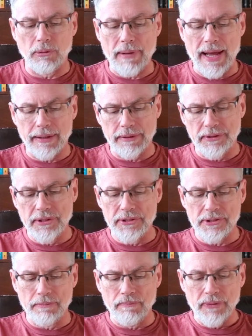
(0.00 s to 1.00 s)

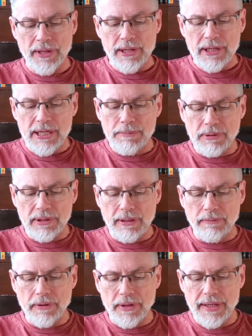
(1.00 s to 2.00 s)
magnetism. He
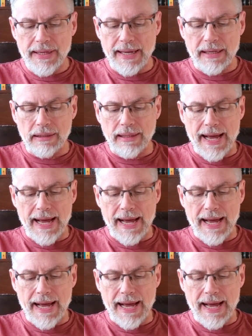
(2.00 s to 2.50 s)
believed that he had at